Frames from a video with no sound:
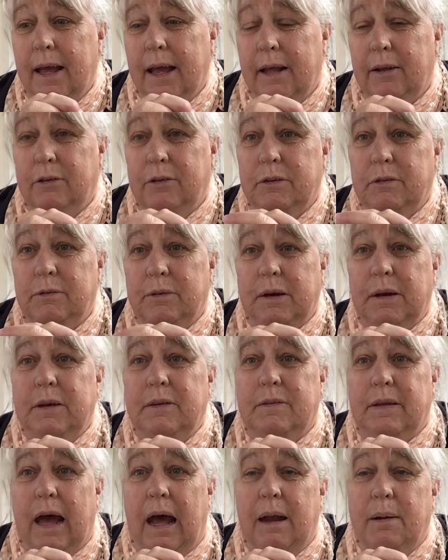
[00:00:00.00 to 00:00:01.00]
And she's very
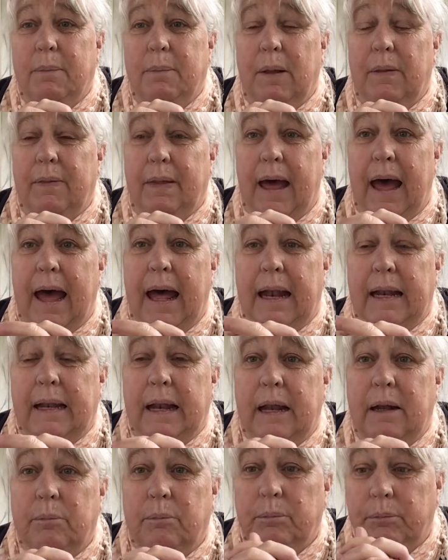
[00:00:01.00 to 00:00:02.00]
sad about that.
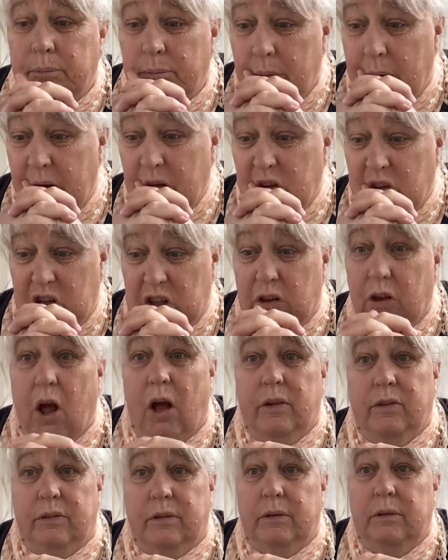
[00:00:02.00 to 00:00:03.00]
And she's
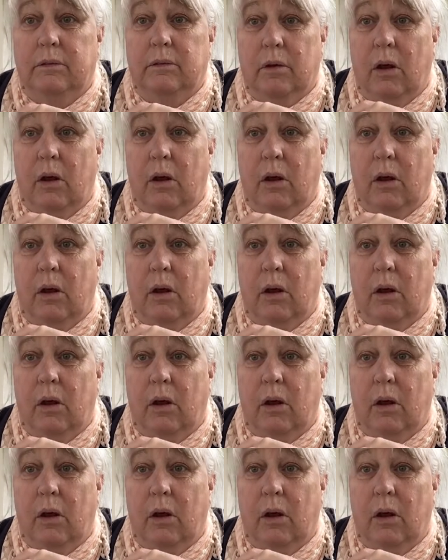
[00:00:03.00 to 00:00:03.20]
lost